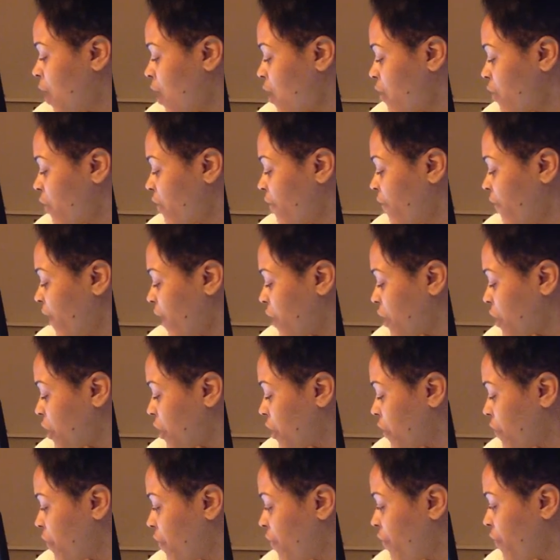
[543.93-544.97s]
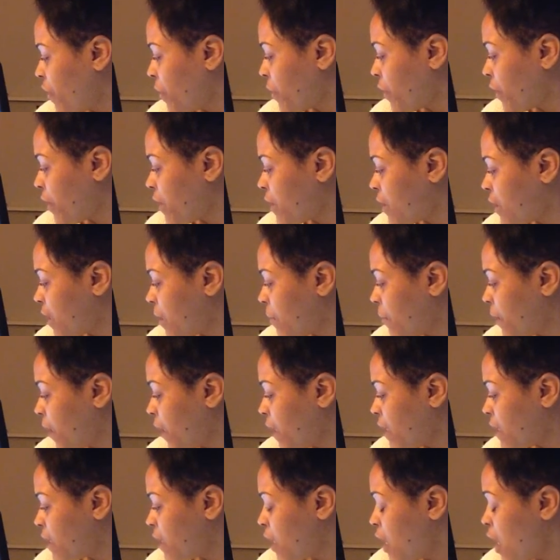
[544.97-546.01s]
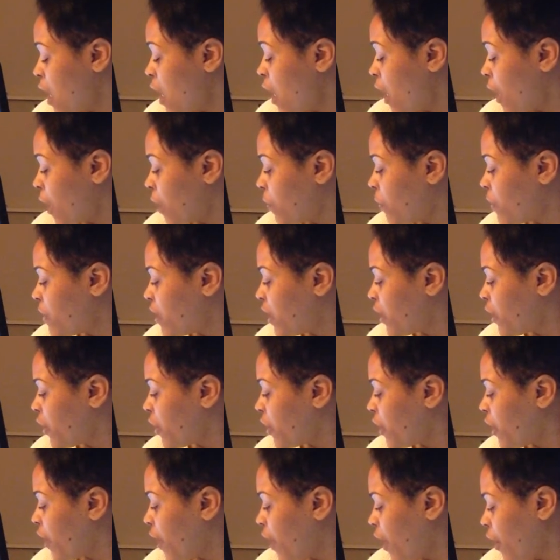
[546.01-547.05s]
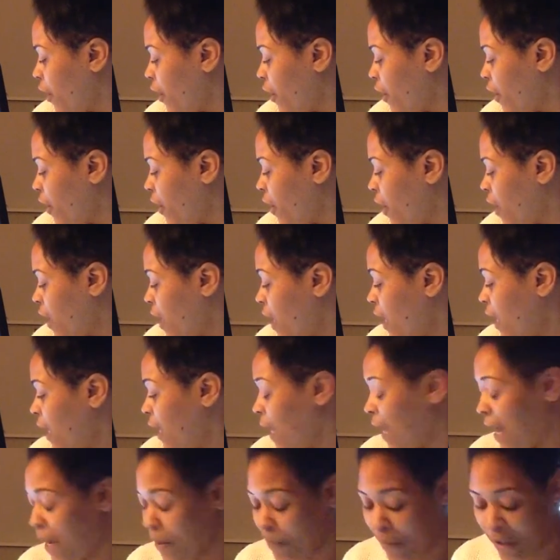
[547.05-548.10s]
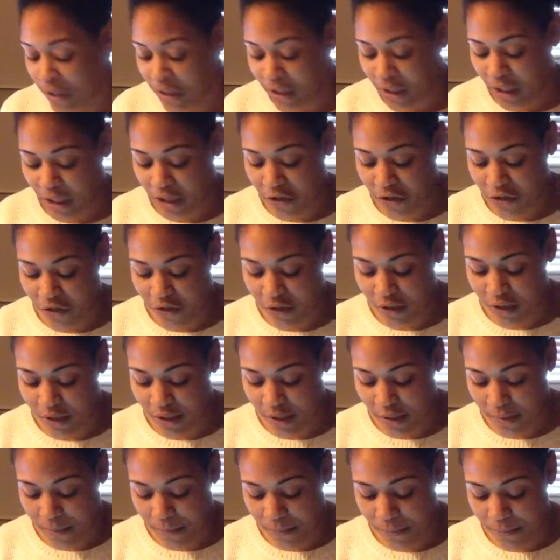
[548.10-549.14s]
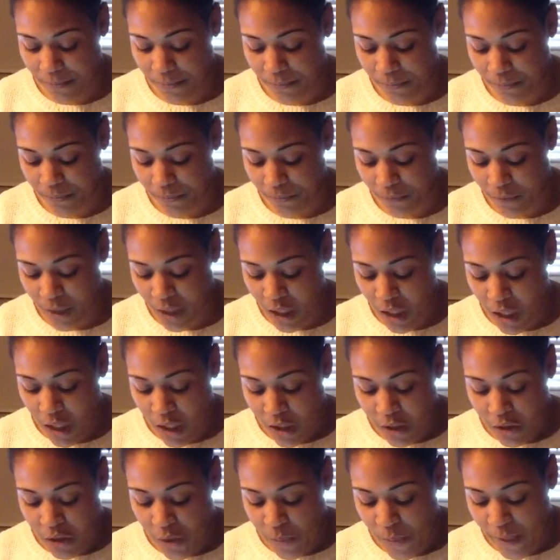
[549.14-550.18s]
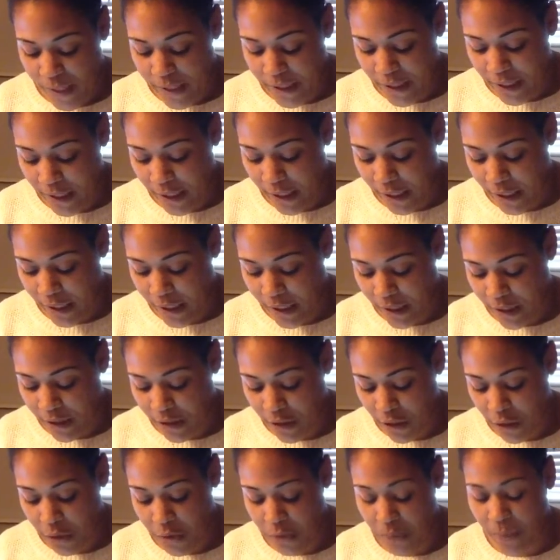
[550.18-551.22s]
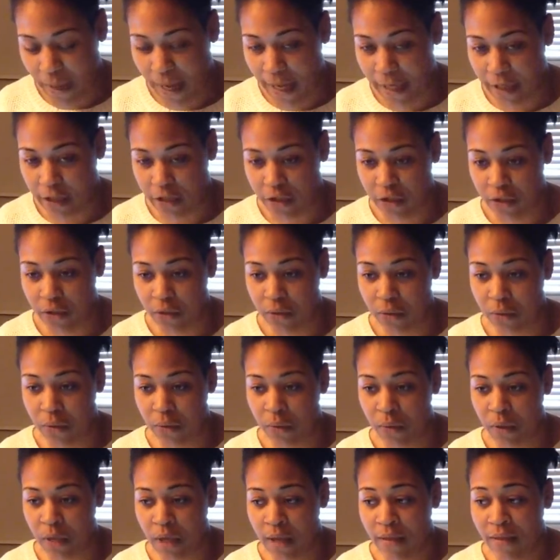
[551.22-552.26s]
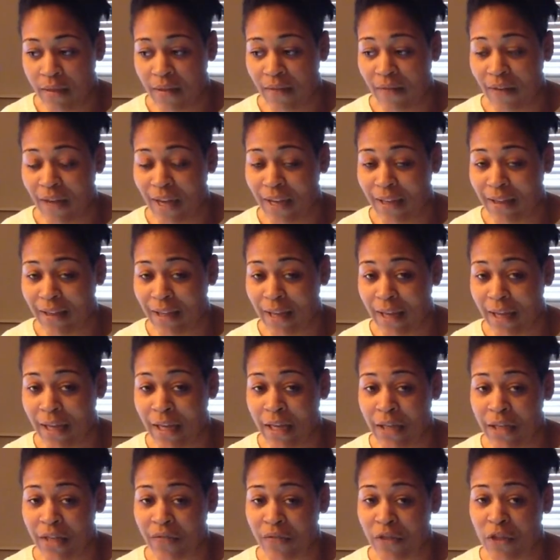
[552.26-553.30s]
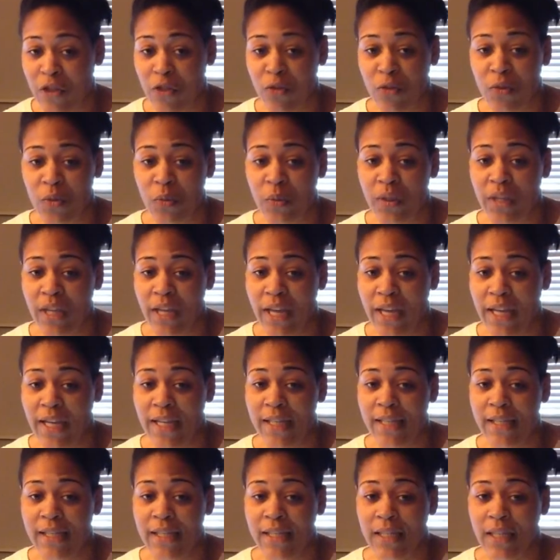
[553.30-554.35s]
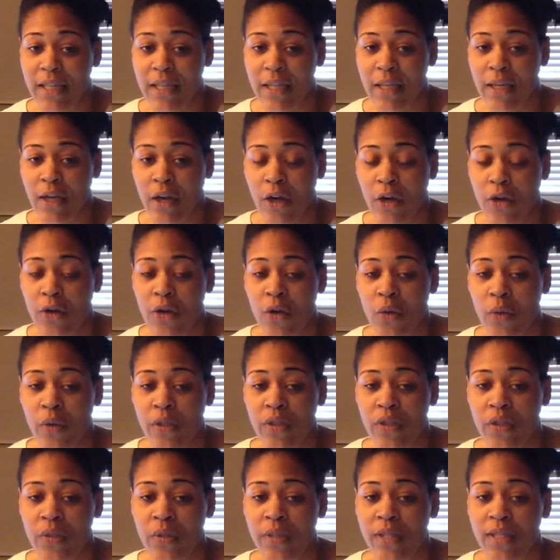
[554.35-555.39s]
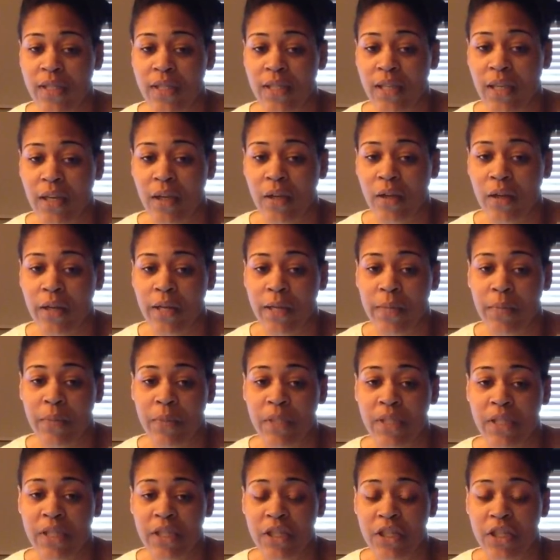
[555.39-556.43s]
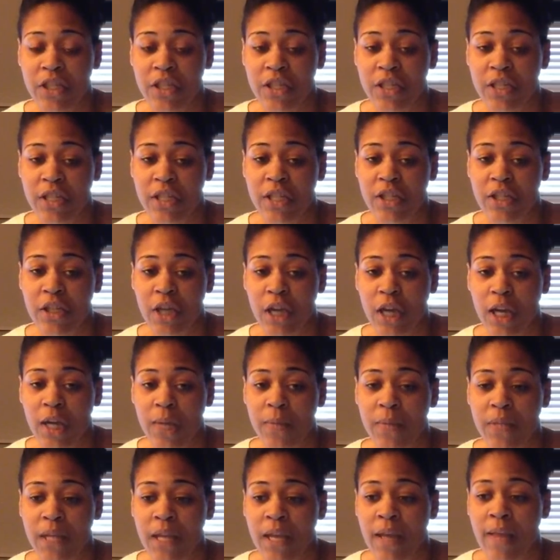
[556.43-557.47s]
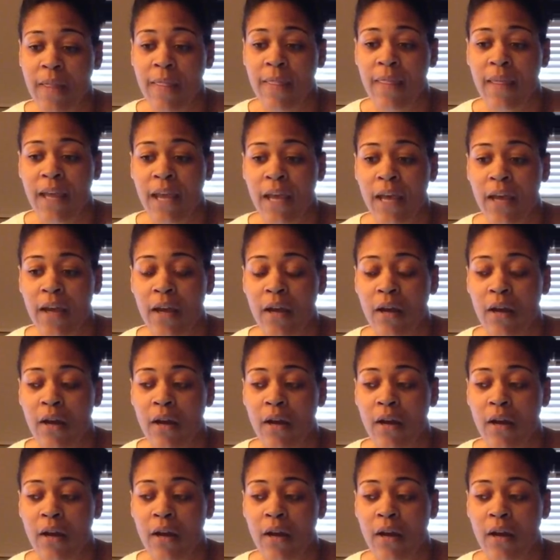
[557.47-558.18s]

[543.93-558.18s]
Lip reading: are a reflection of the focus they place on a particular area and how much it interests them. So basically, this goes back to the fact that individuals with ASD are going to excel in positions and jobs that